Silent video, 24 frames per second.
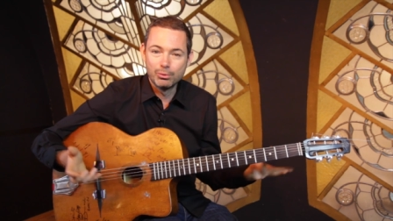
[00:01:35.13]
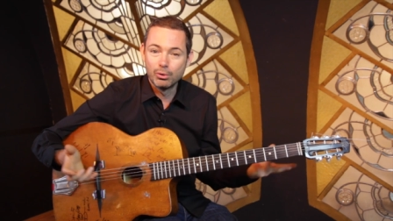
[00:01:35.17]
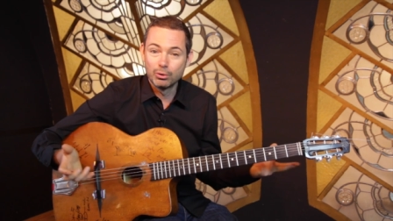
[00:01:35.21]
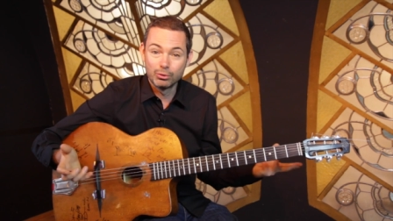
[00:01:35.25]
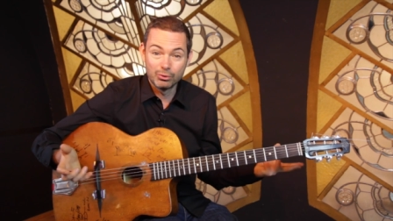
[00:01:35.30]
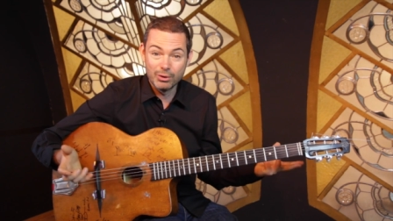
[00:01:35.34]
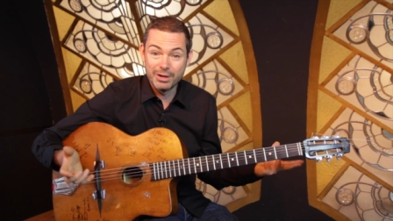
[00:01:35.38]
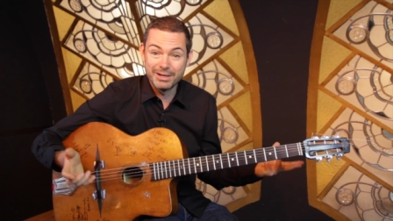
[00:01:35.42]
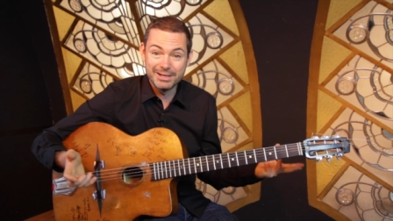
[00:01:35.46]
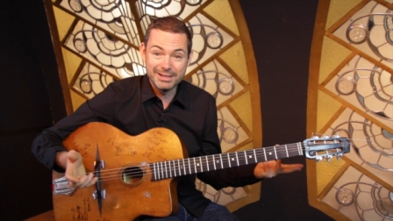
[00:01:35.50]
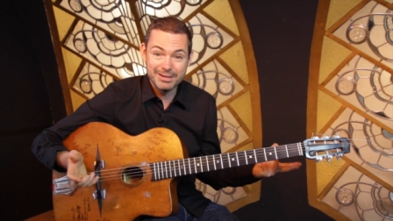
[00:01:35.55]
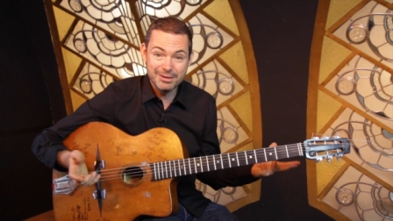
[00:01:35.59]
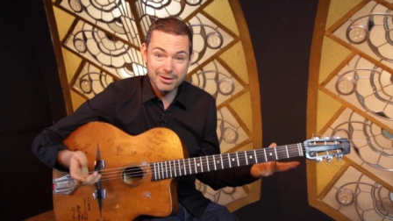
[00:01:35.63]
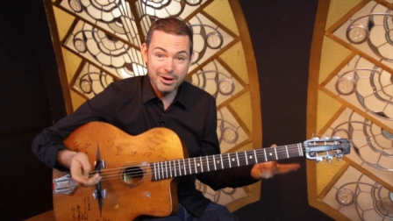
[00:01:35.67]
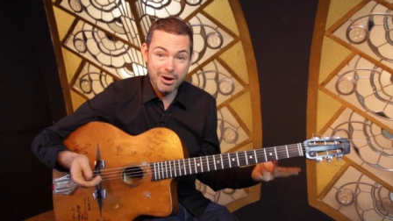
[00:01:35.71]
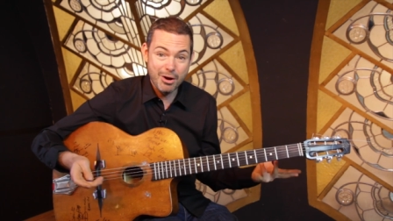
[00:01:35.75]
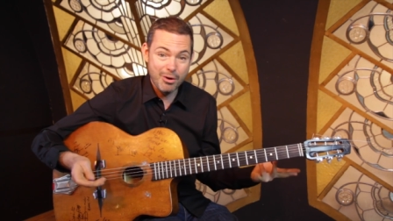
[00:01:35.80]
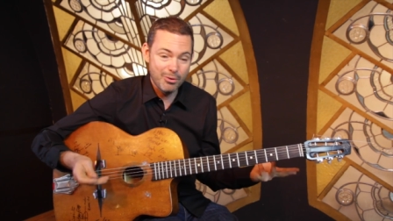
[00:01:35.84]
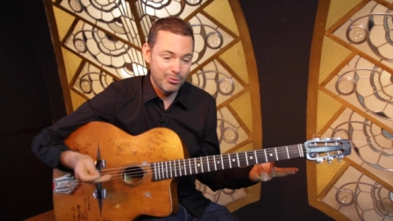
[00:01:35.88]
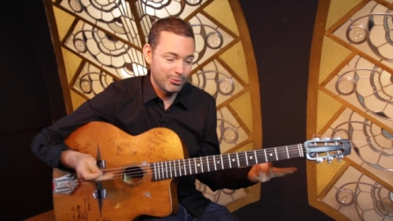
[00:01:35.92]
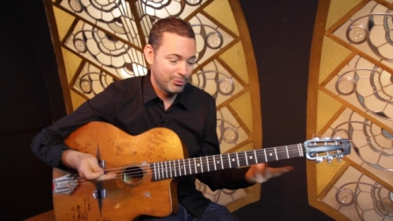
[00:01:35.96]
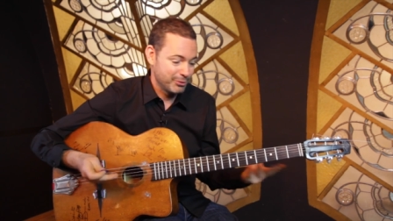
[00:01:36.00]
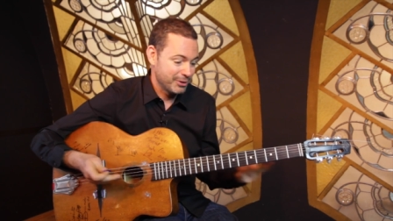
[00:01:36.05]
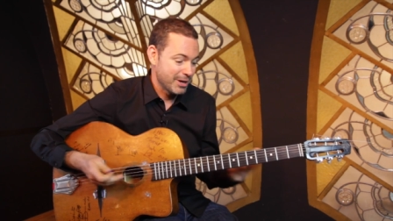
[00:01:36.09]
already
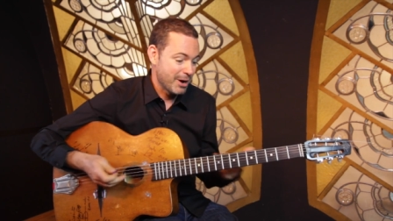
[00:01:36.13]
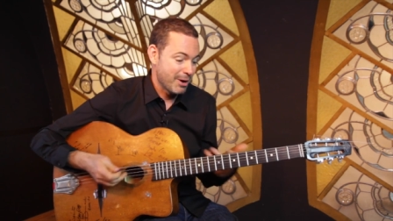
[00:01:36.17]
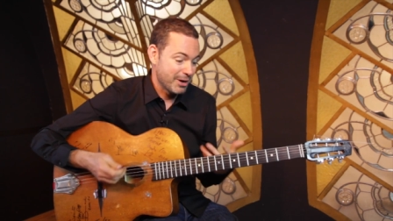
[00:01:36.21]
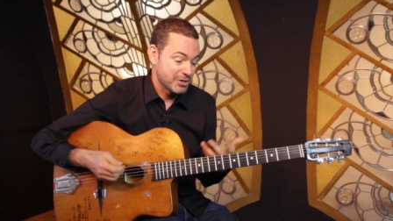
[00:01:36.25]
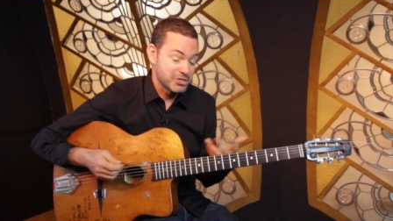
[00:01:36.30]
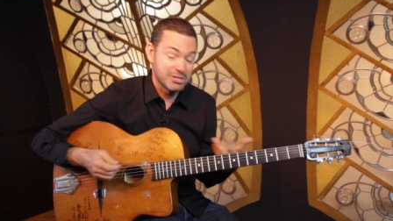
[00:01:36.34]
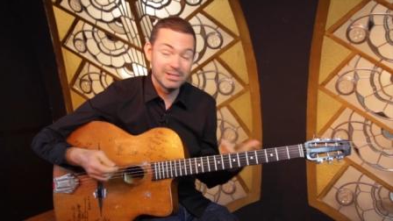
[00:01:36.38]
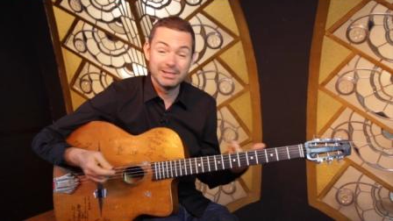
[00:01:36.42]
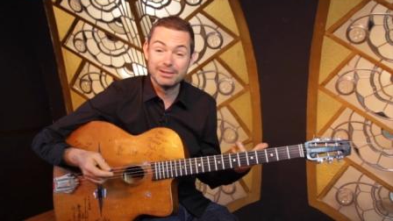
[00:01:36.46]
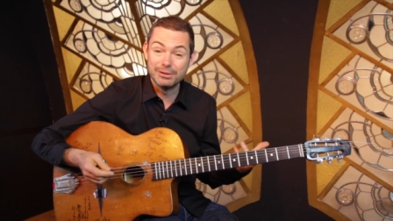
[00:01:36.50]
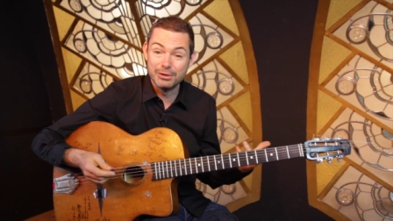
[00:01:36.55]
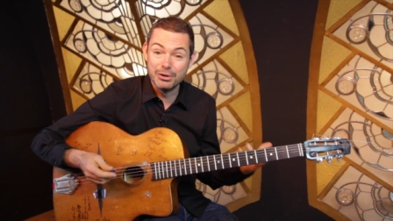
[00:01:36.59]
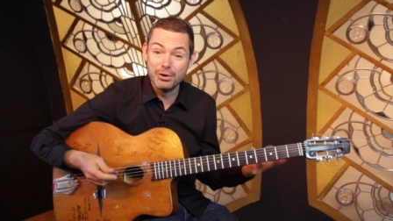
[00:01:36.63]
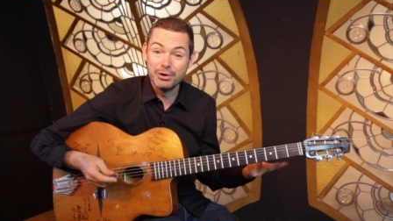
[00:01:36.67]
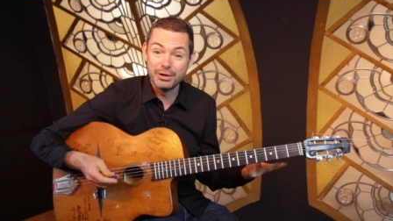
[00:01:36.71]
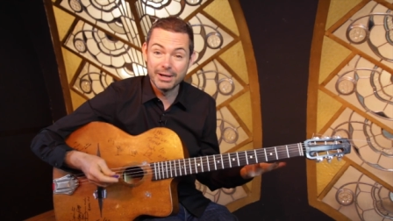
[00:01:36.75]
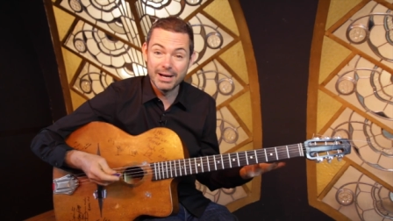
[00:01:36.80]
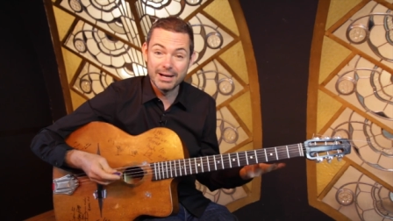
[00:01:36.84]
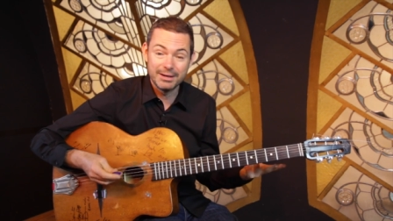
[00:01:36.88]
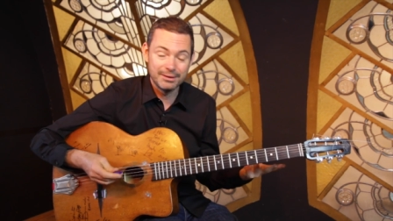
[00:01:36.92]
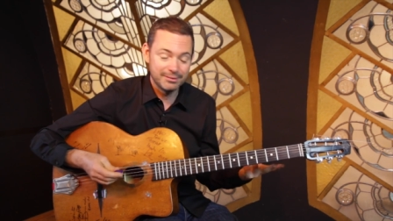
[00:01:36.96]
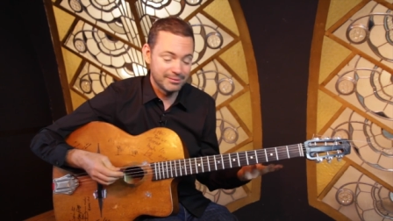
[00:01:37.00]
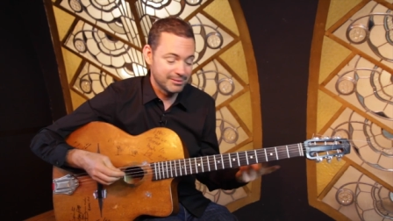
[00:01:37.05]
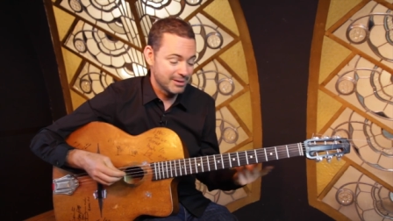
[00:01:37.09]
know without actually learning
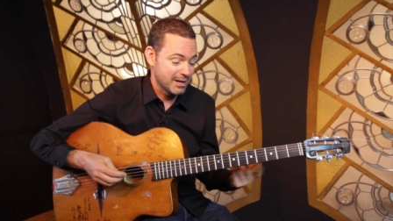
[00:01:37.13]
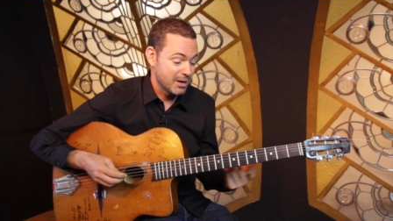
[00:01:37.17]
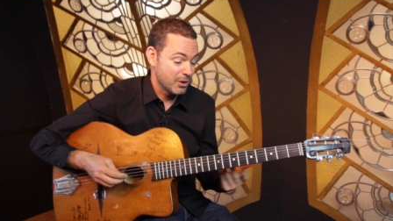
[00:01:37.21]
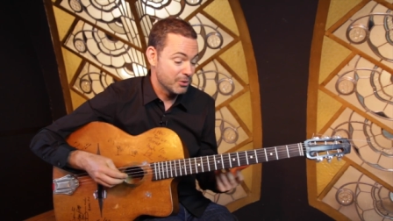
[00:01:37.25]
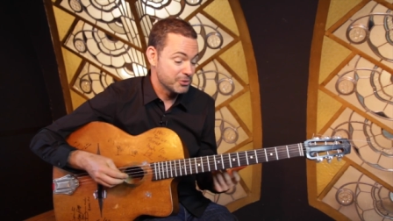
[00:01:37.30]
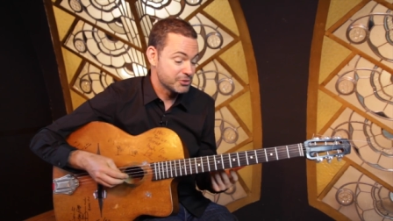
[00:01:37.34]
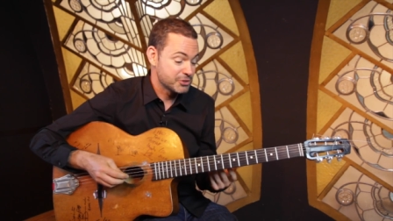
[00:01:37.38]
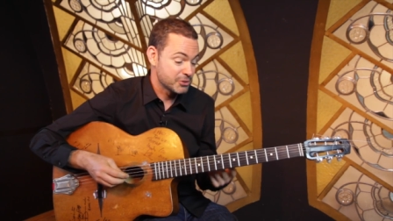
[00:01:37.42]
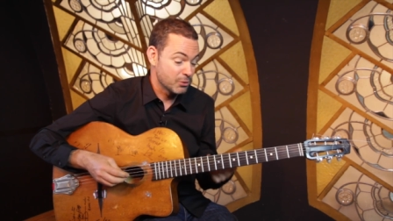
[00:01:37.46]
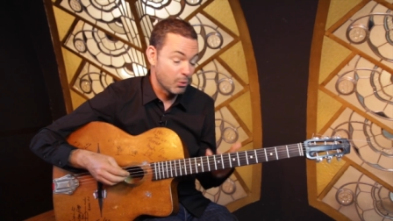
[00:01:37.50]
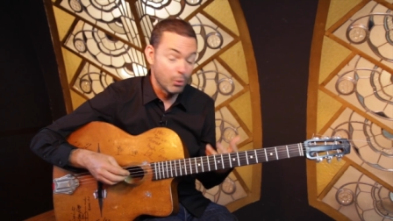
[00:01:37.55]
anything else.